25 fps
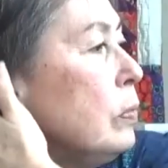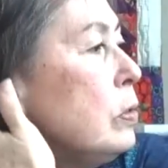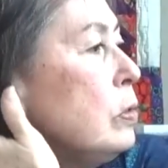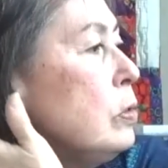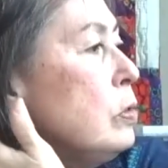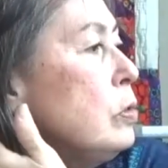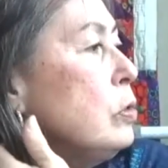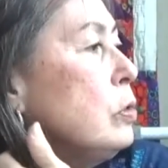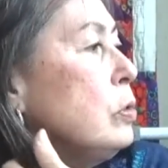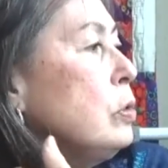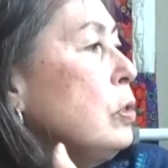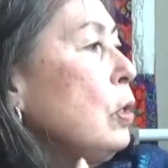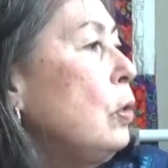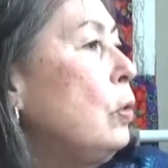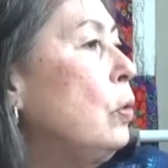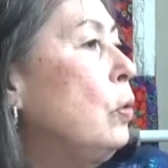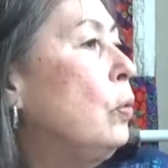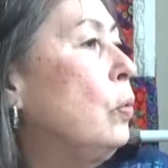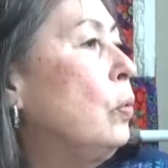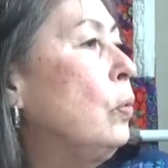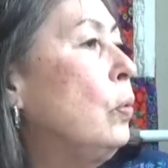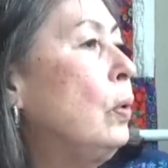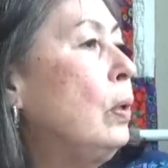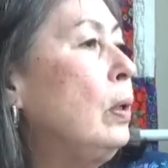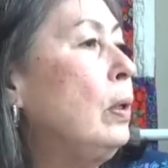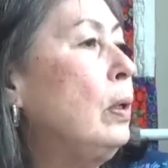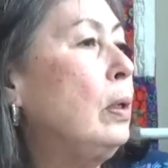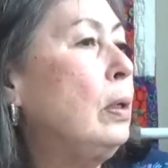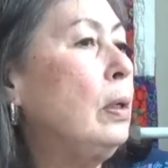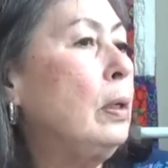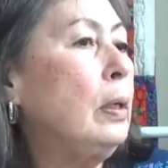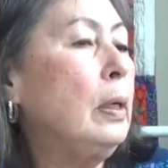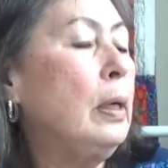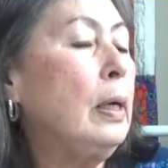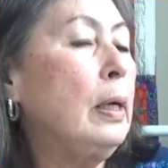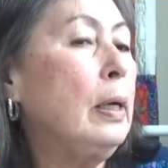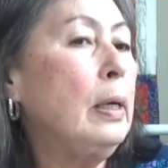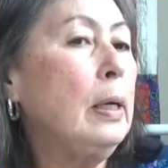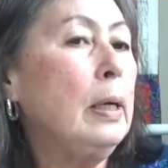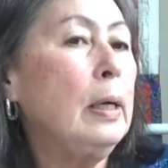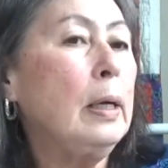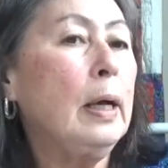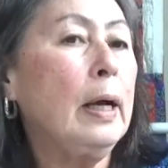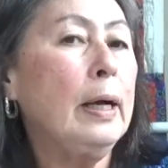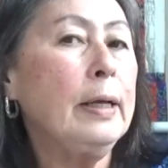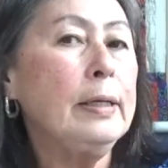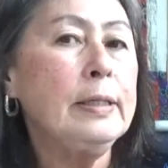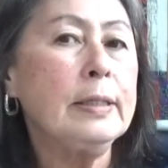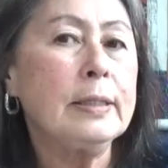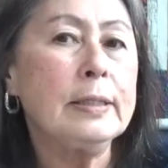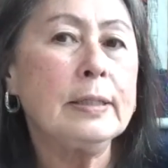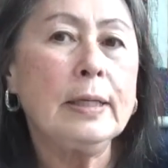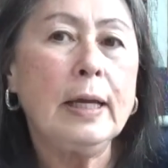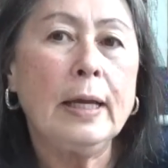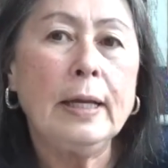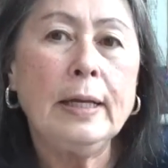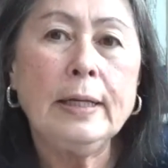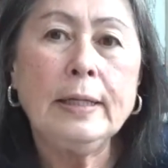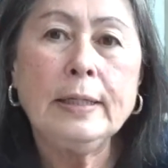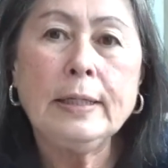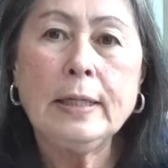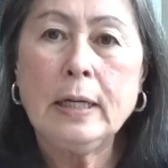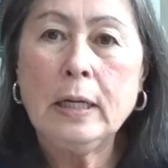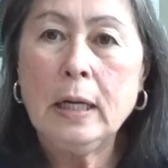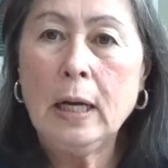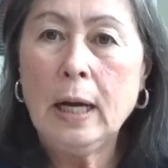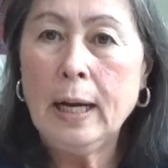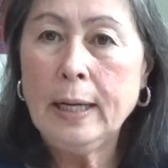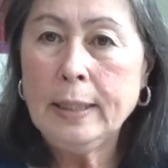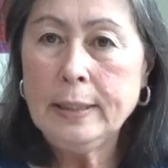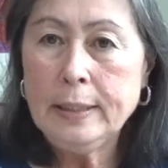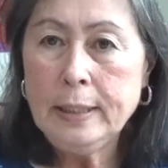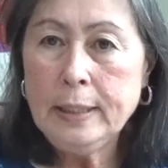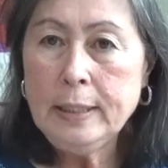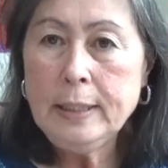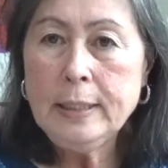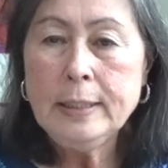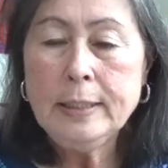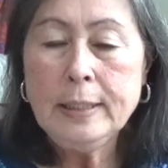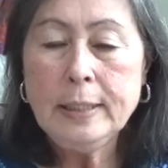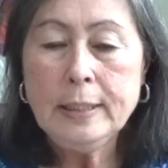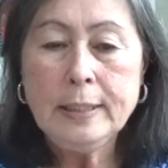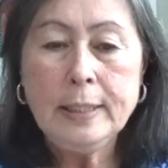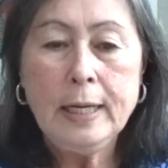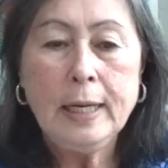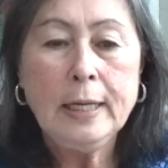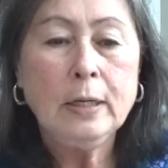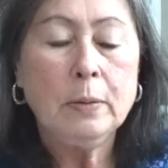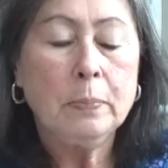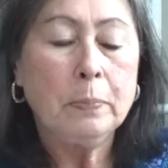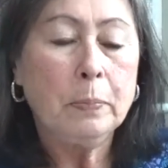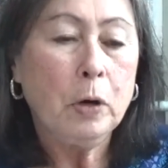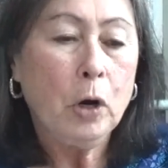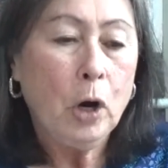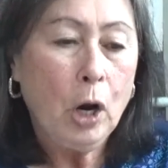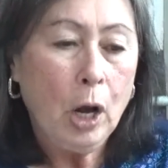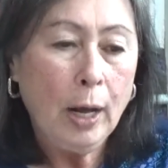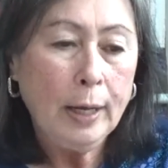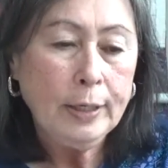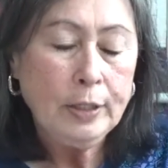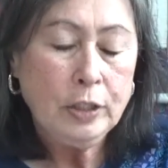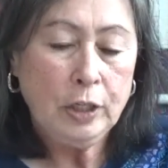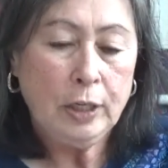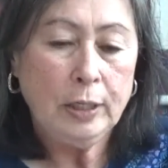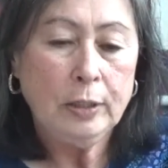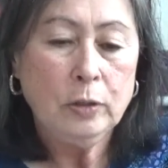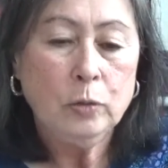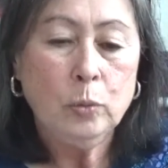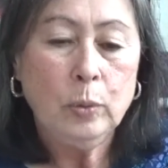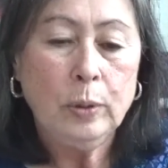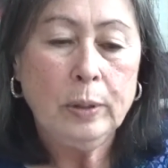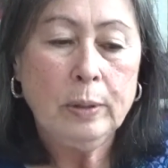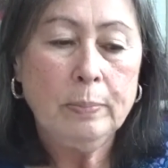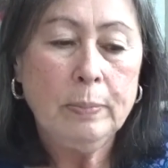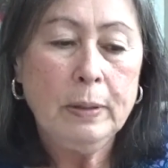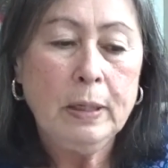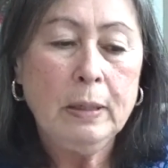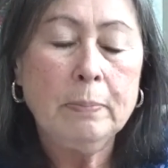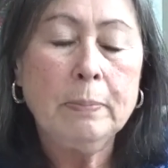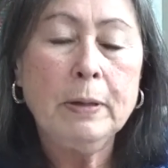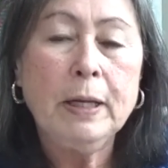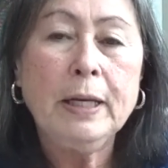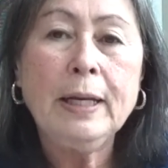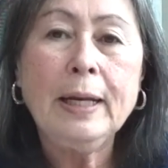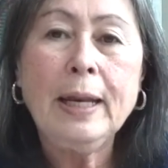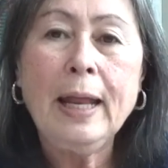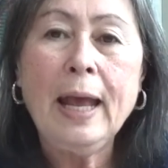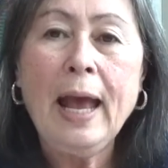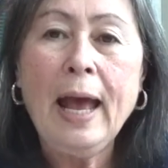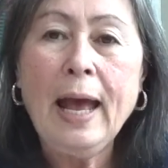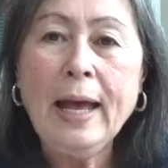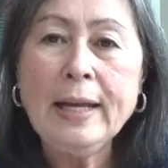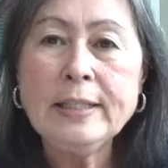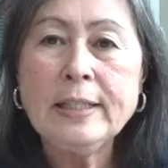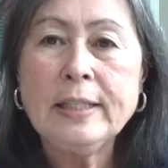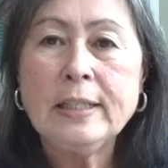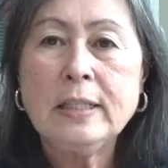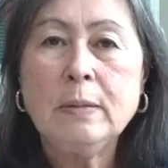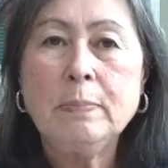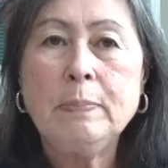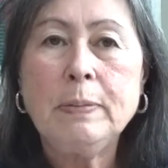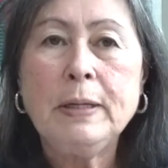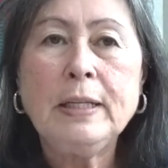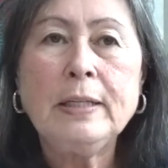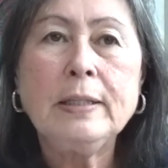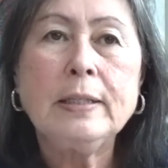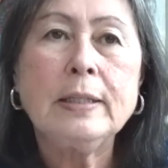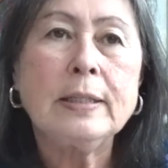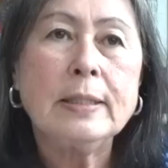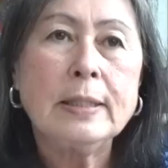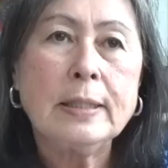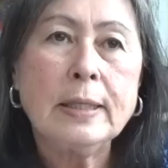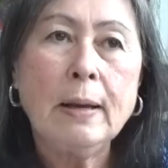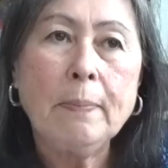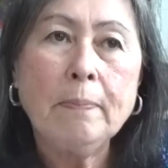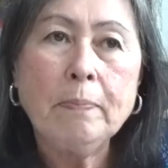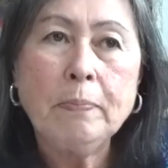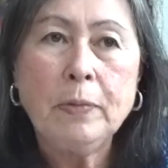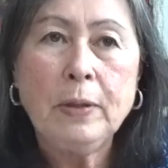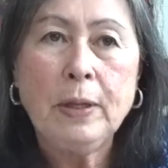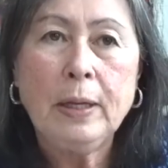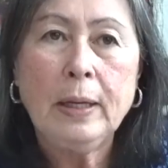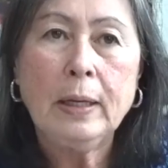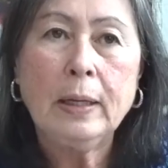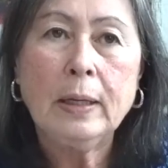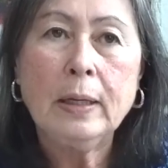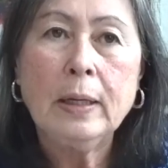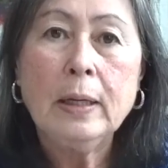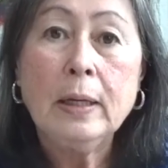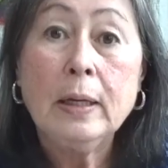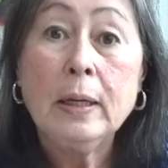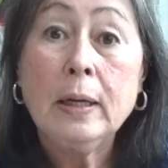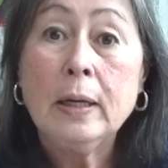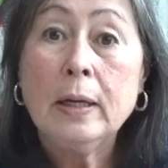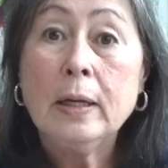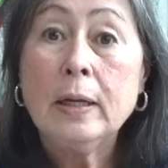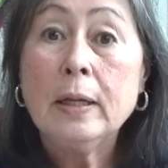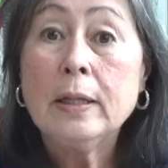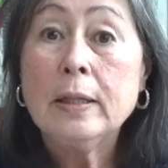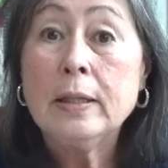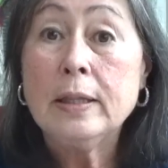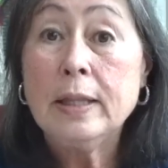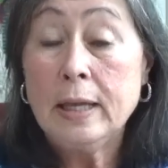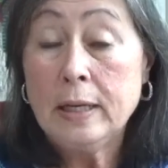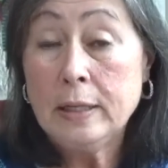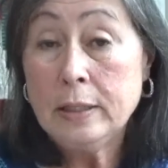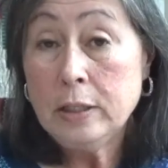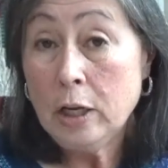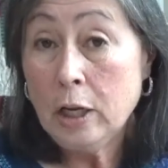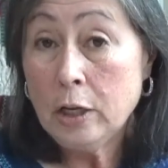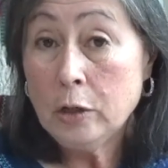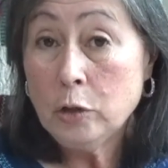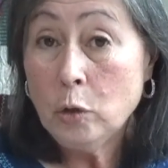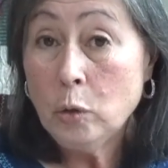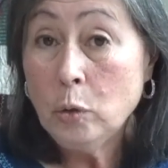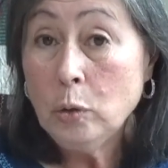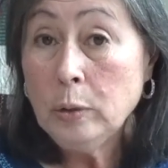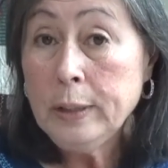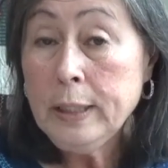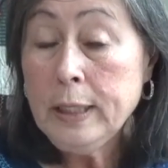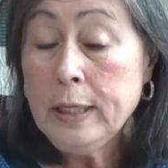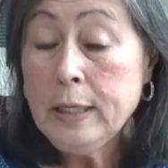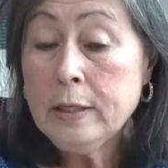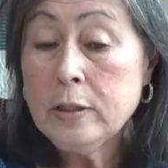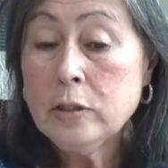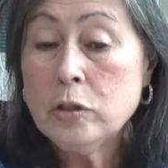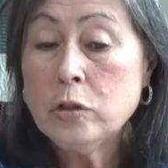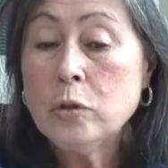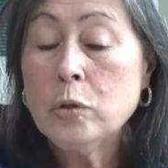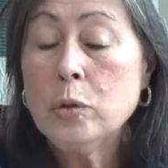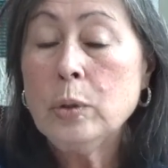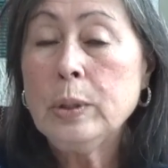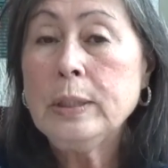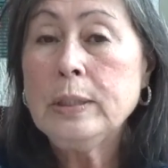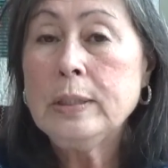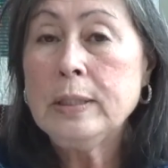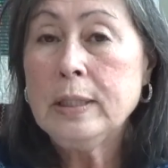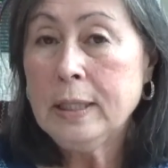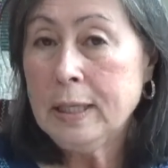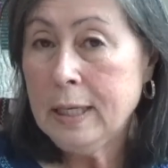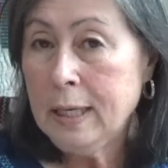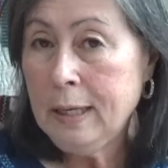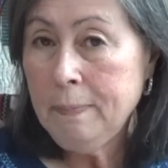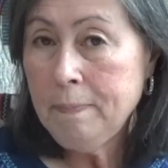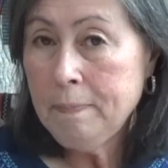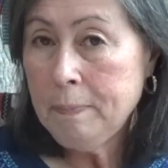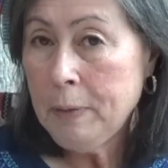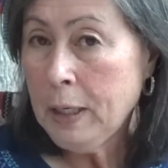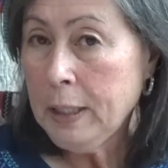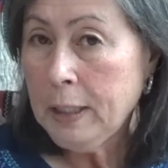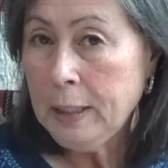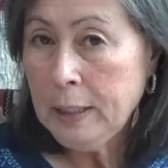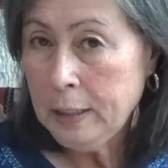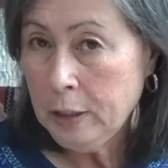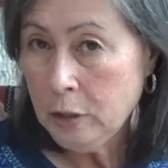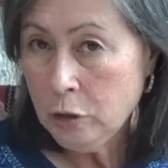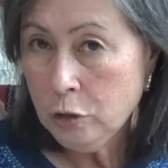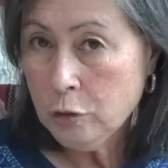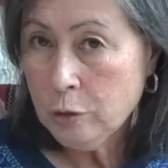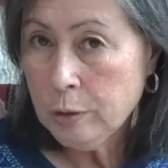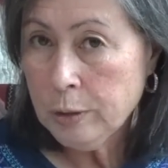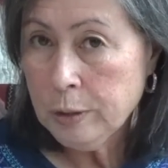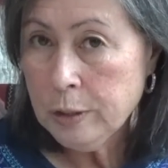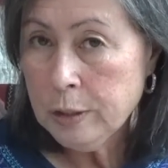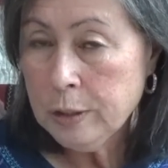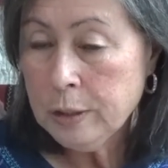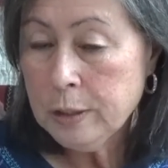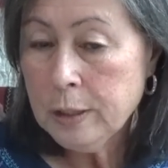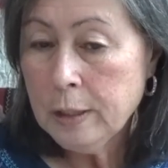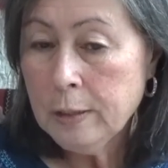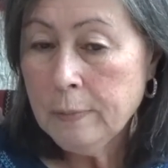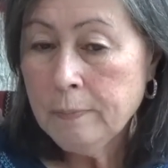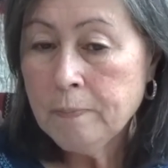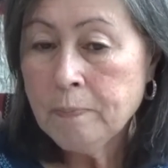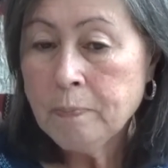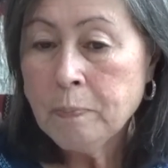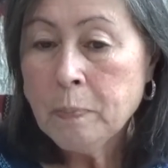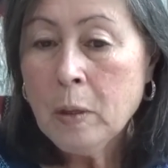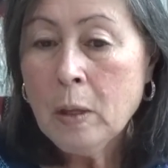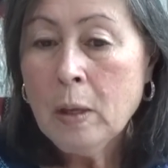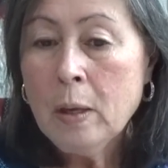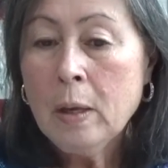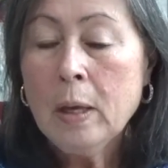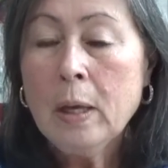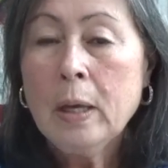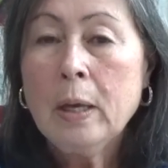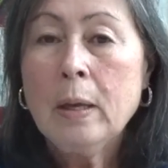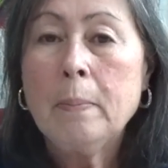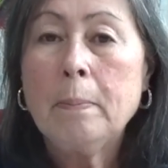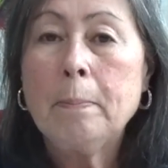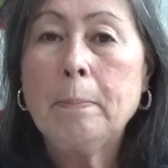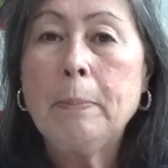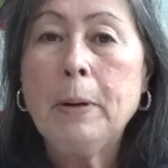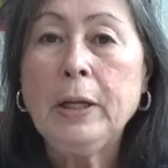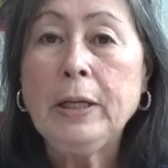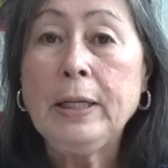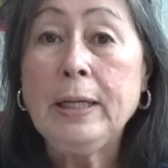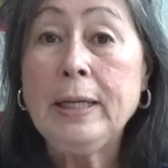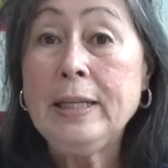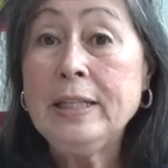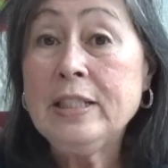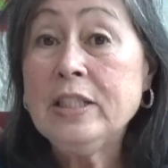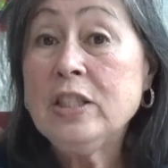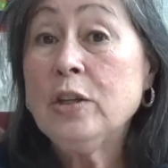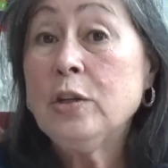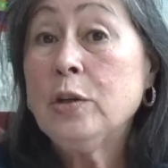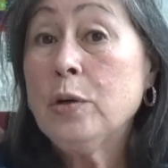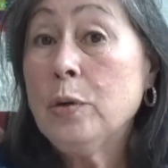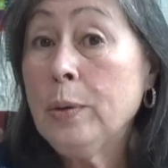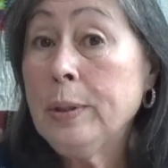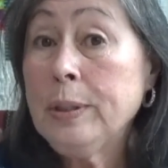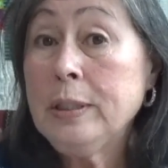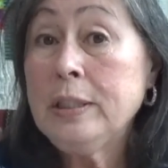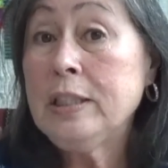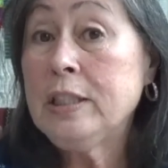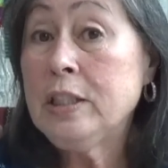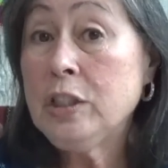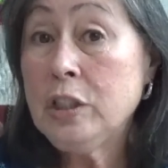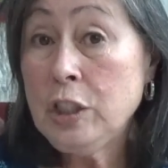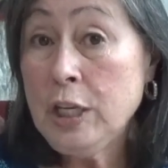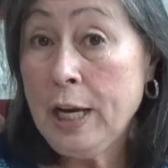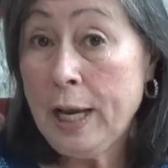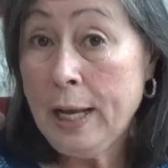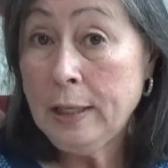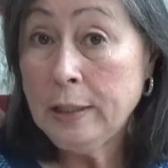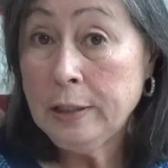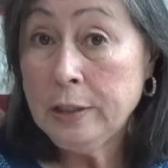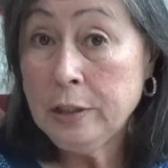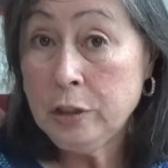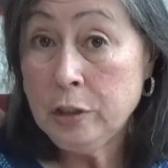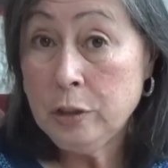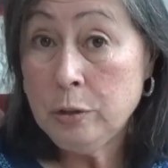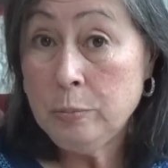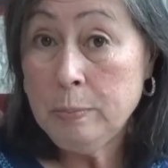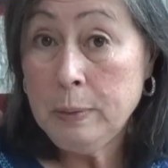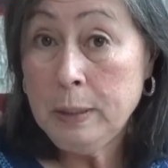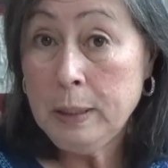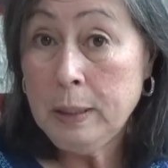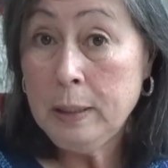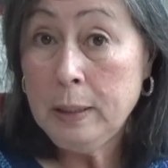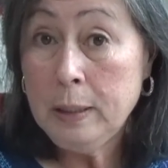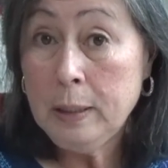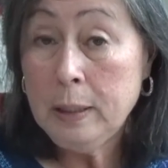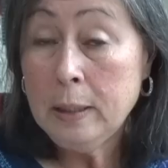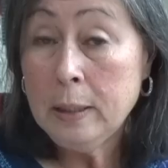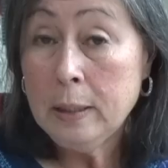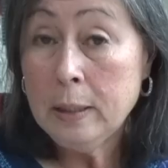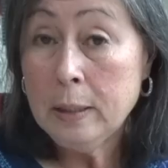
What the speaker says: So I decided I needed to take a project with me, but it has to be something that not only is going to keep my interest, but isn't going to challenge me